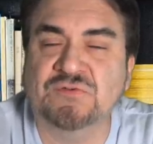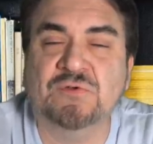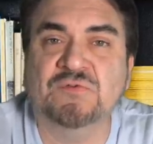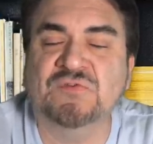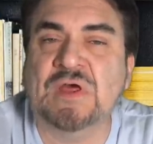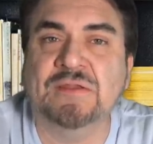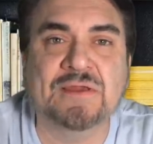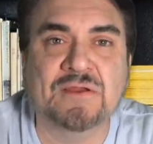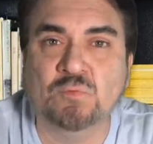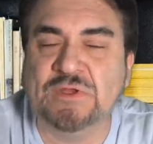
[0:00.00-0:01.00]
of those
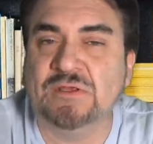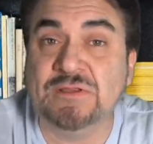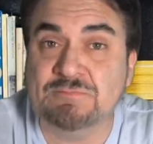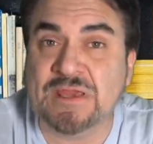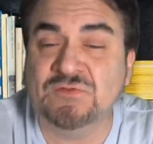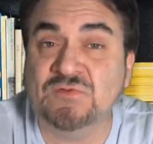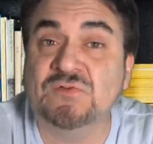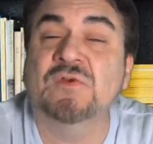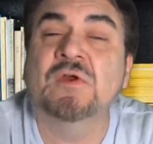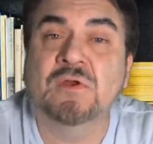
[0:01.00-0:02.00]
selling on a weekly basis,